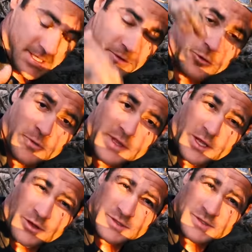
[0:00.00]
and normally they
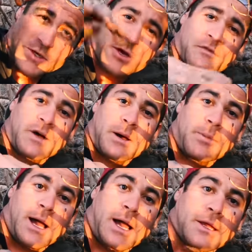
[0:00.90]
go so far
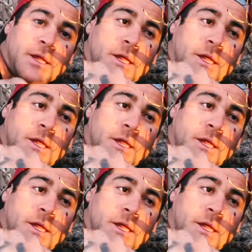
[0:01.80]
back